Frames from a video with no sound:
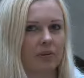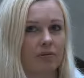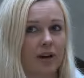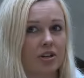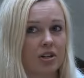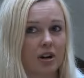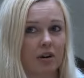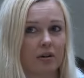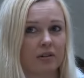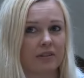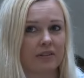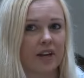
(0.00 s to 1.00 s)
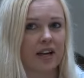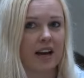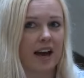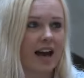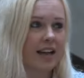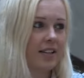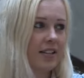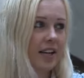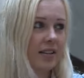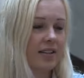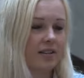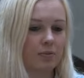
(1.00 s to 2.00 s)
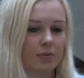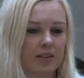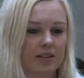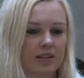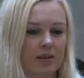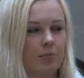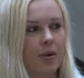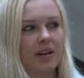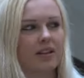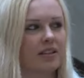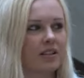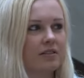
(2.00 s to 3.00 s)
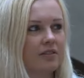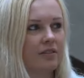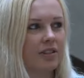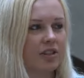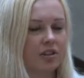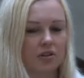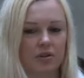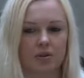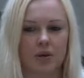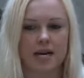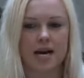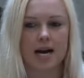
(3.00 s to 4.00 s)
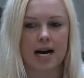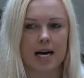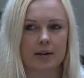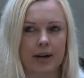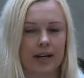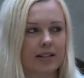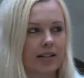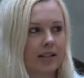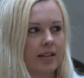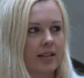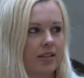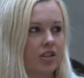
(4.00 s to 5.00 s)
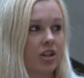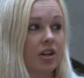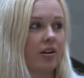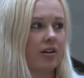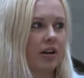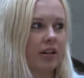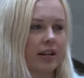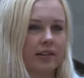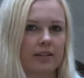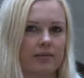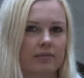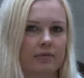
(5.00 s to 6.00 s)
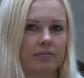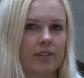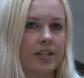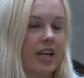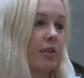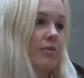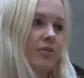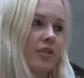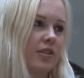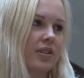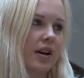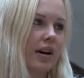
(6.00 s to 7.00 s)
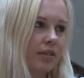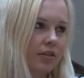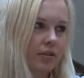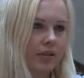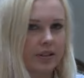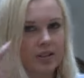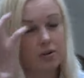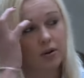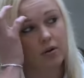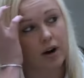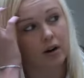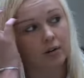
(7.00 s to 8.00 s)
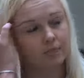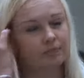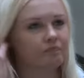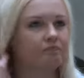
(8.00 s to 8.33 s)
the ratio of anchor text that's competitive to anchor text that's generic, like the name of your site or its URL.